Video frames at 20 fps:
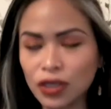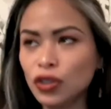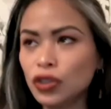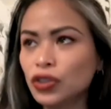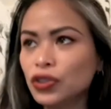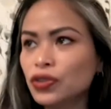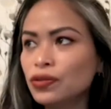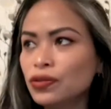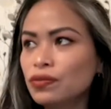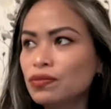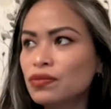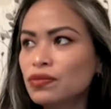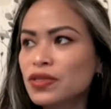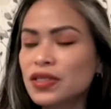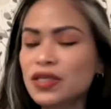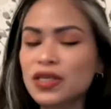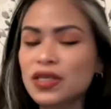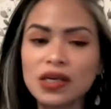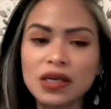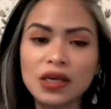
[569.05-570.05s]
You're
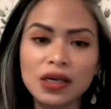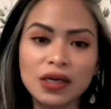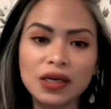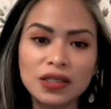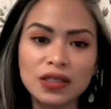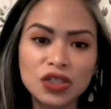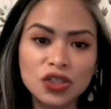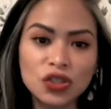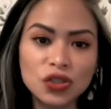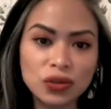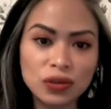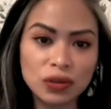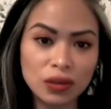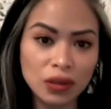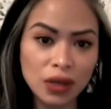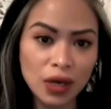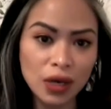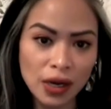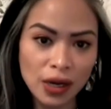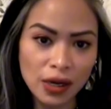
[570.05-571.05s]
seeking
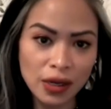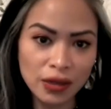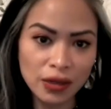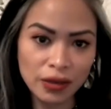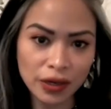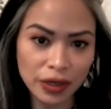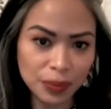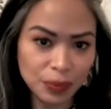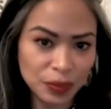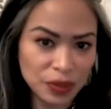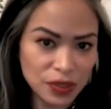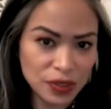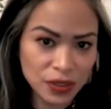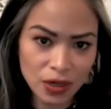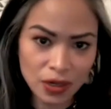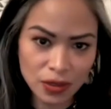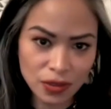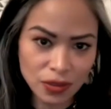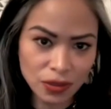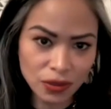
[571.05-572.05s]
additional therapist
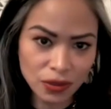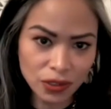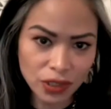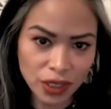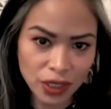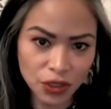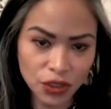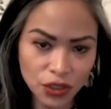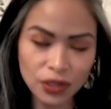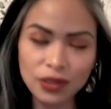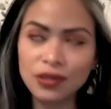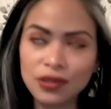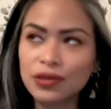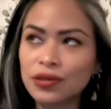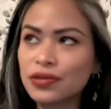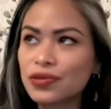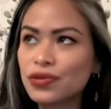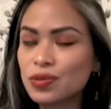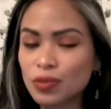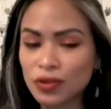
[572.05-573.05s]
consultation
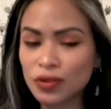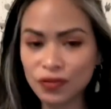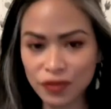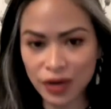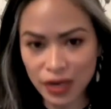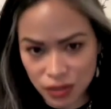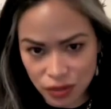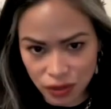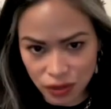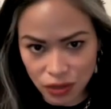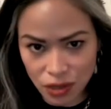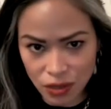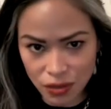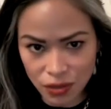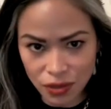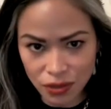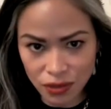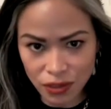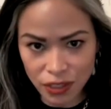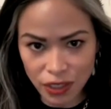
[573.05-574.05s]
or supervisor
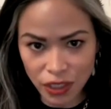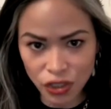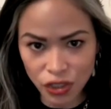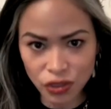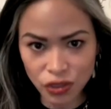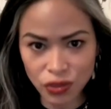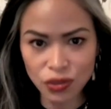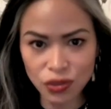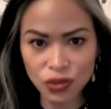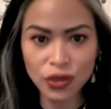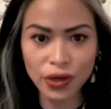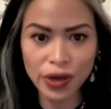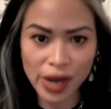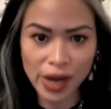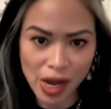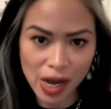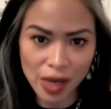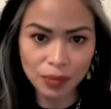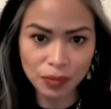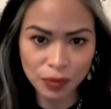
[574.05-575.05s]
consultation to
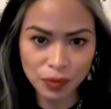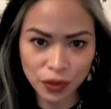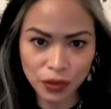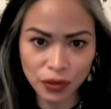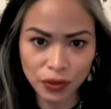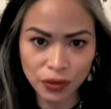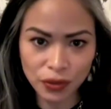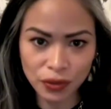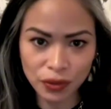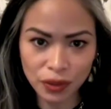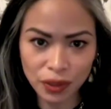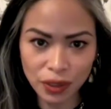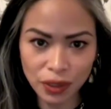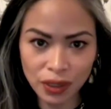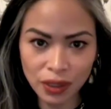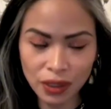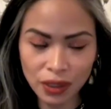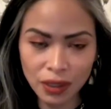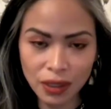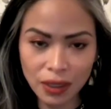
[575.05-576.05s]
help you
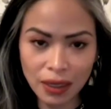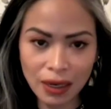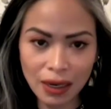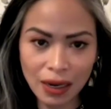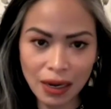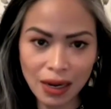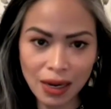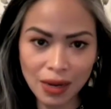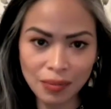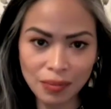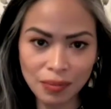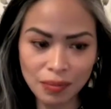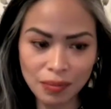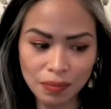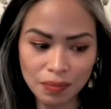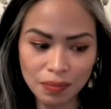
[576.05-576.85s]
um,